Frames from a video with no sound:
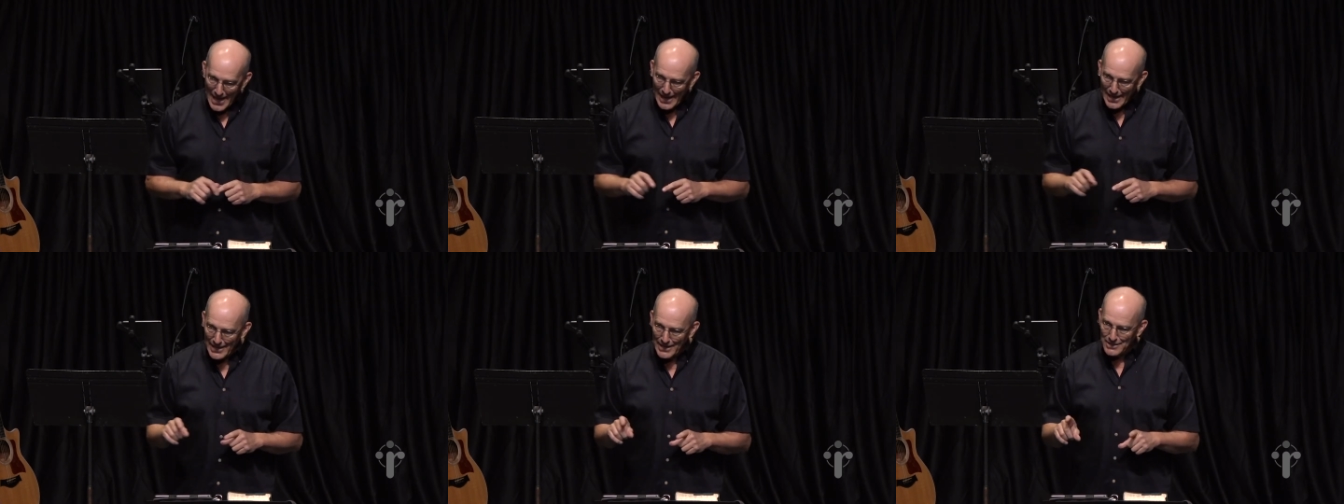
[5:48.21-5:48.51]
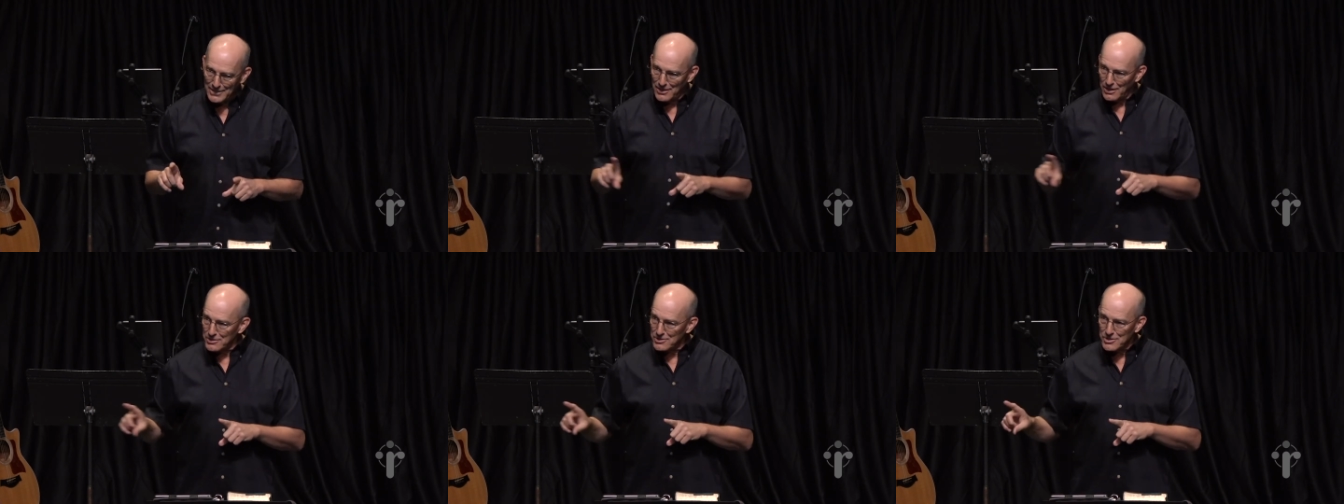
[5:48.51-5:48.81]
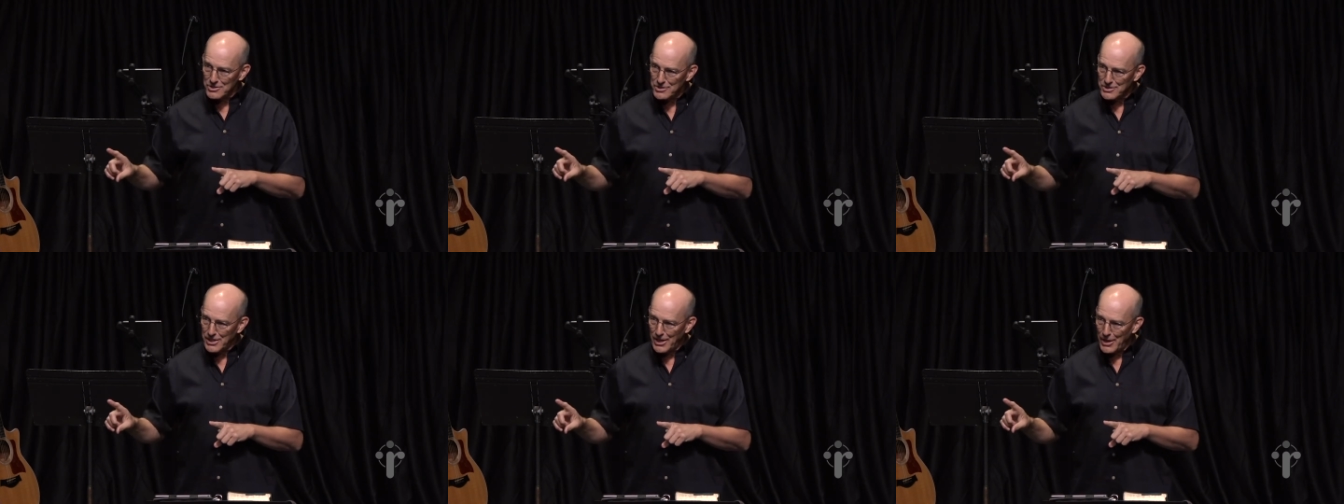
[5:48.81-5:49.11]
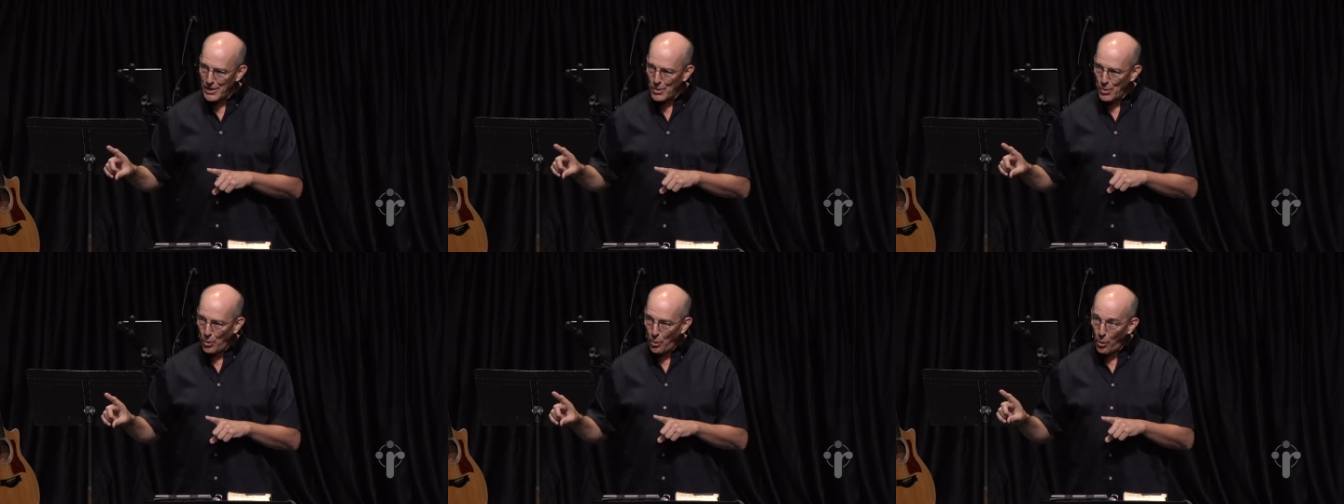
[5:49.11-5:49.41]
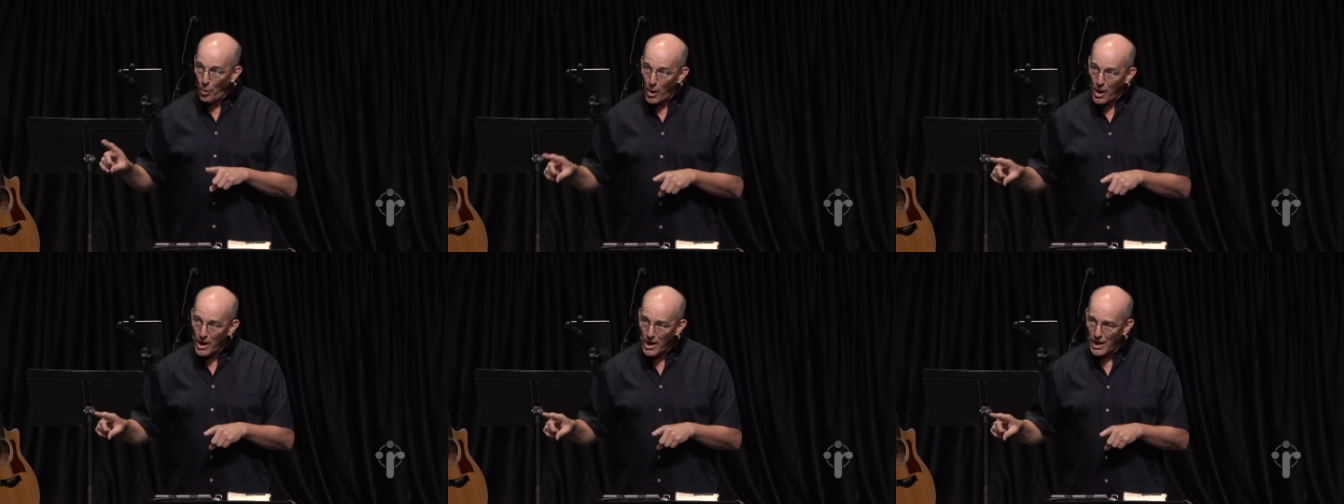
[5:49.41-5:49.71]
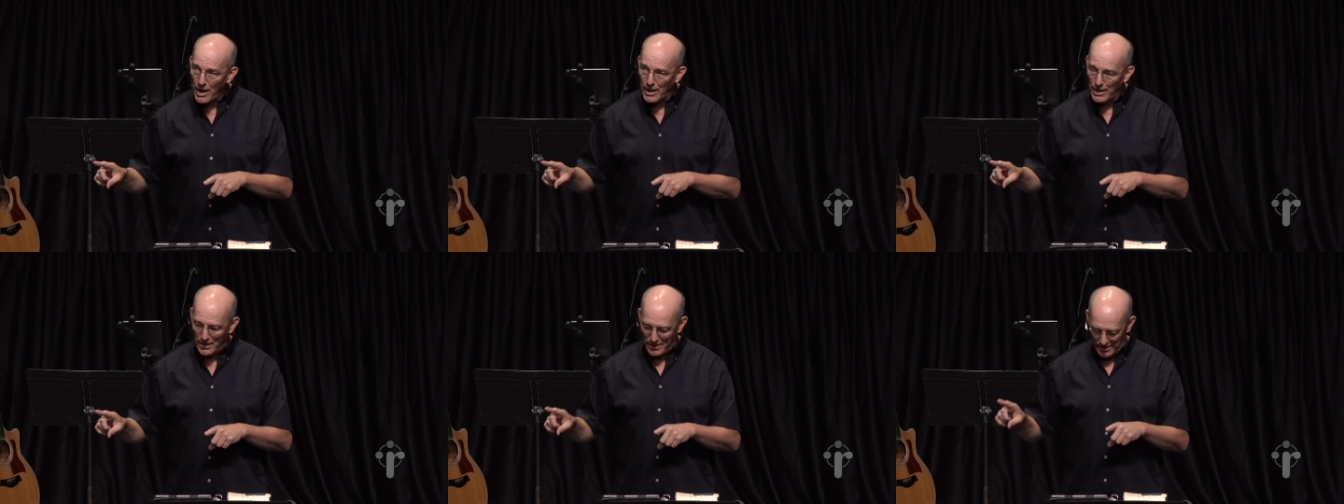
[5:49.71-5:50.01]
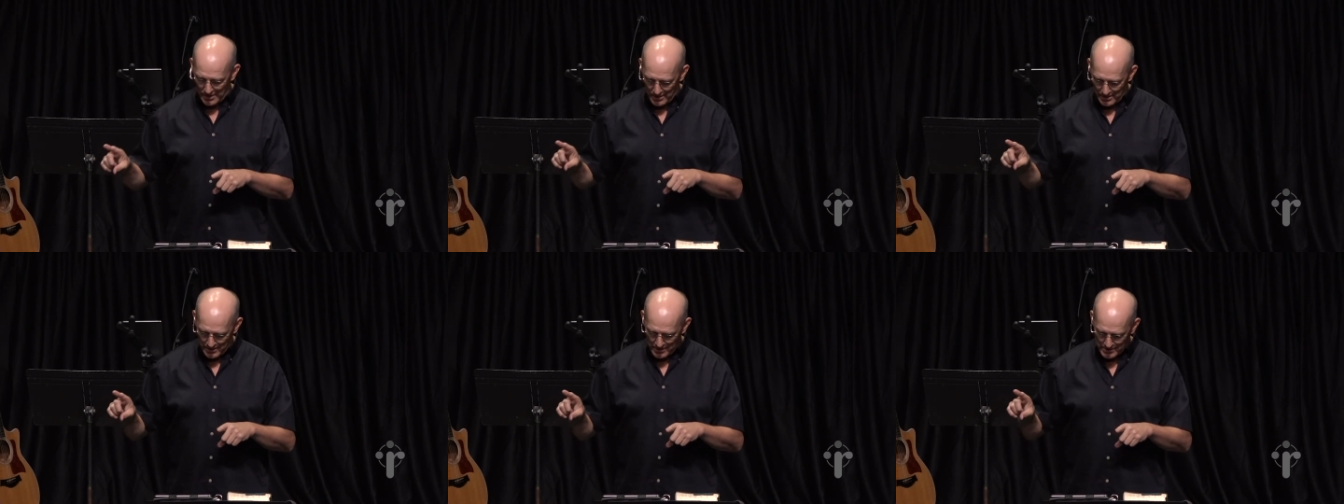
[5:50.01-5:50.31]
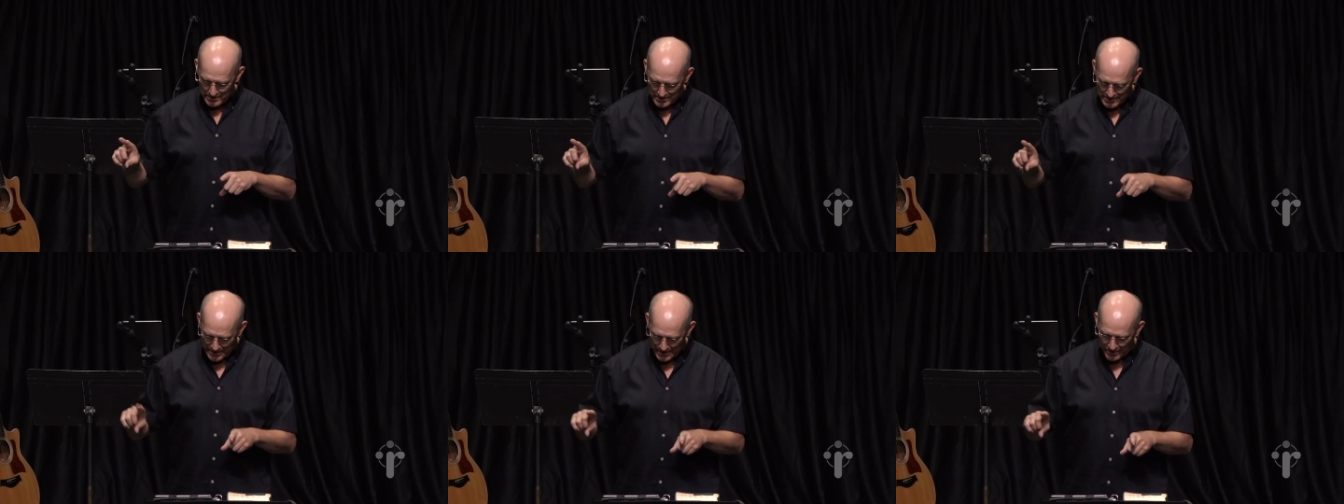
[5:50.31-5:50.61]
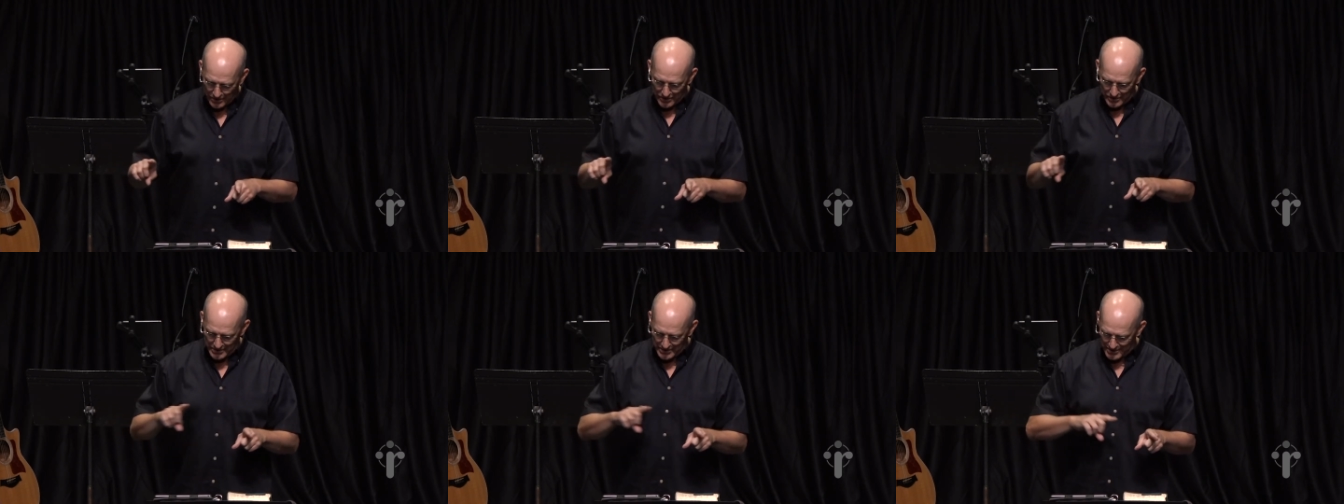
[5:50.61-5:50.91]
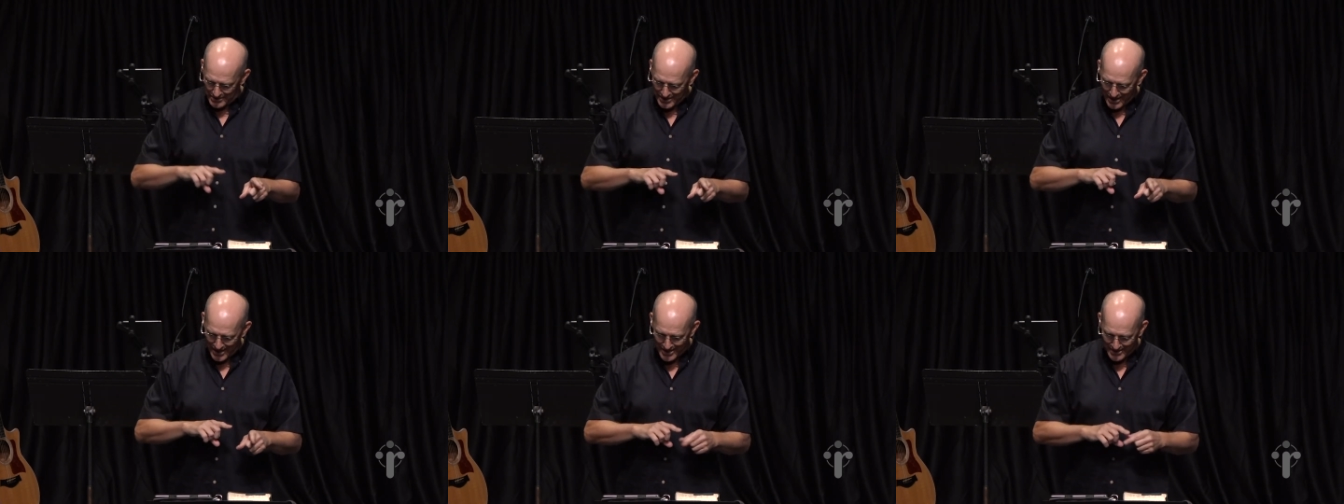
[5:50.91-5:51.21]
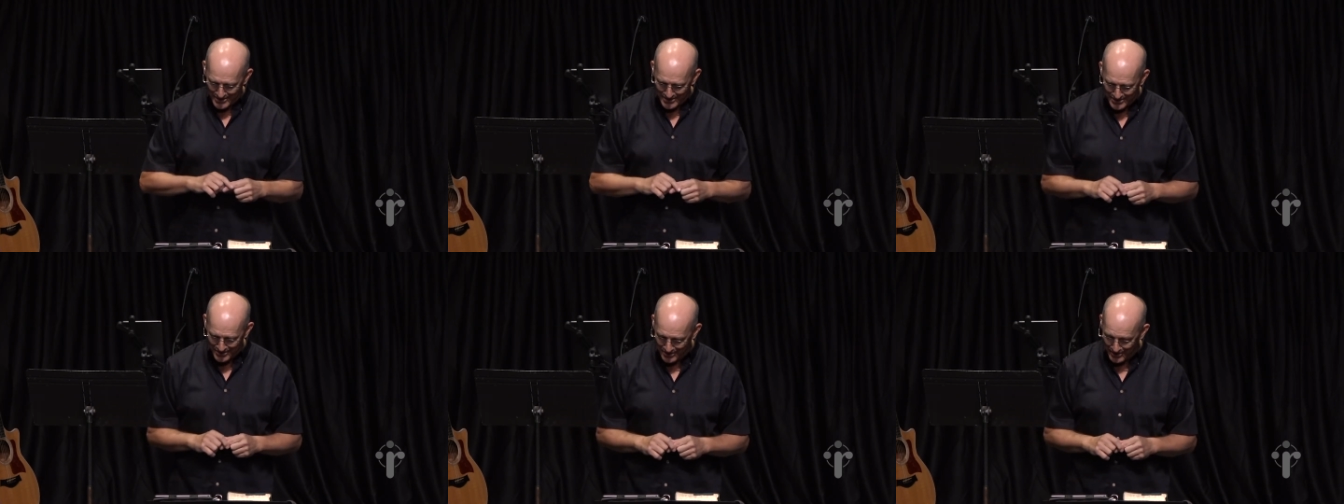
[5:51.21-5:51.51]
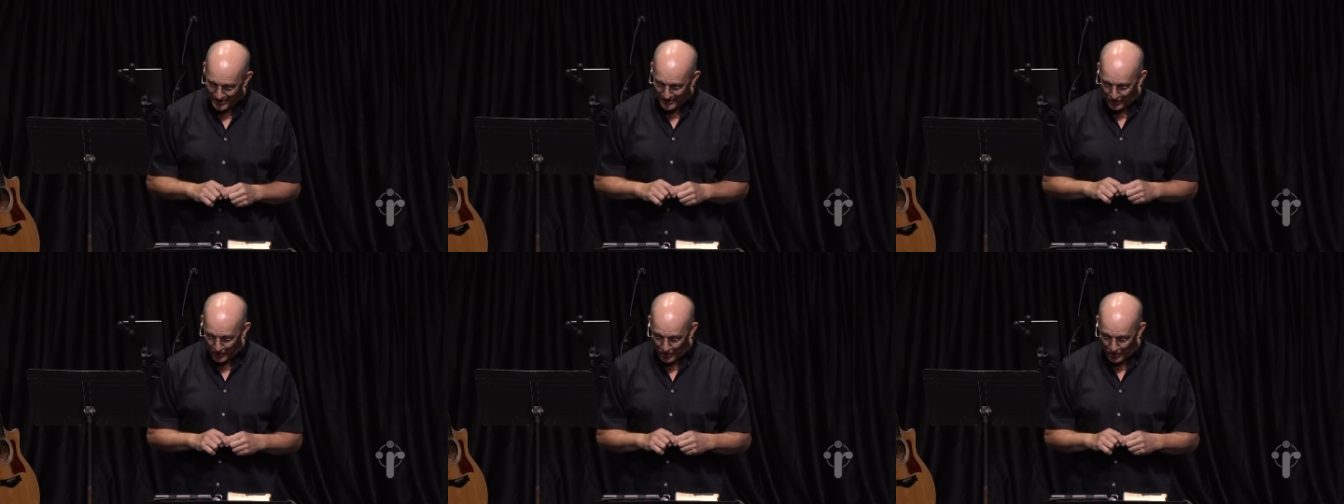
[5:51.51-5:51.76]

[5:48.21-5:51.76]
And it doesn't say why Terah decided to leave